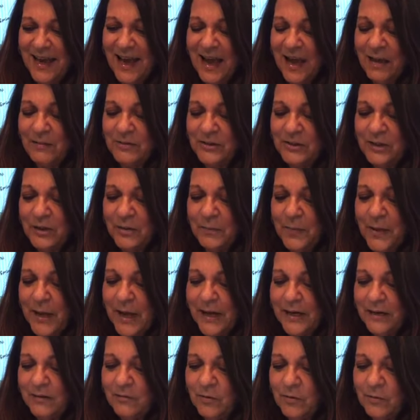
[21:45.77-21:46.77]
I'm so
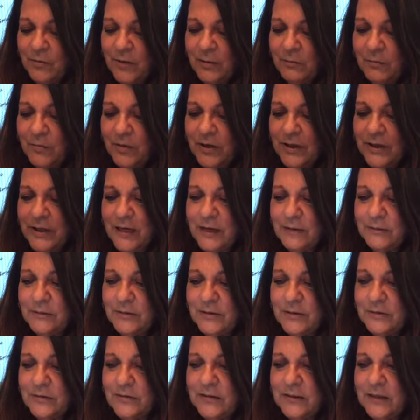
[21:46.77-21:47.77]
bad at remembering
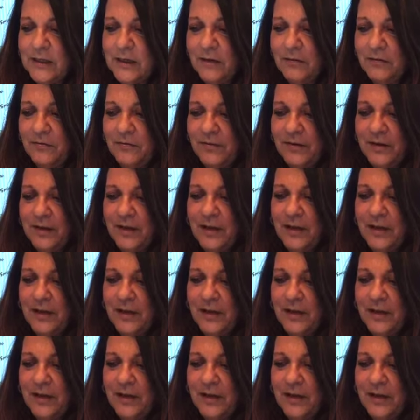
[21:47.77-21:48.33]
names of stuff.